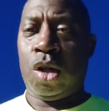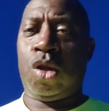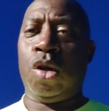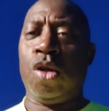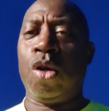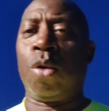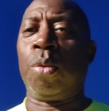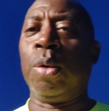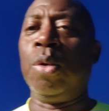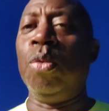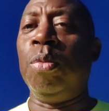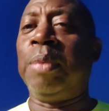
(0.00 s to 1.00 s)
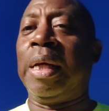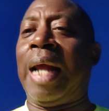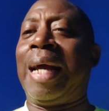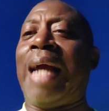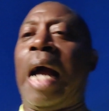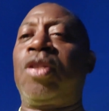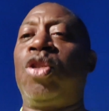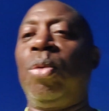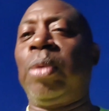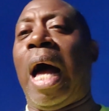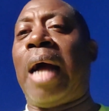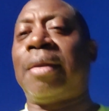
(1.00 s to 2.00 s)
to your room that I got you
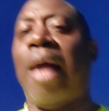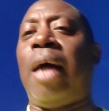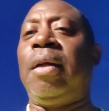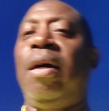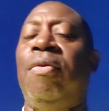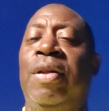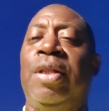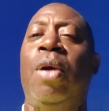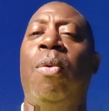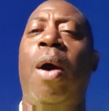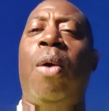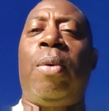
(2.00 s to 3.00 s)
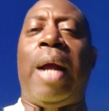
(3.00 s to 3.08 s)
locked out of in your own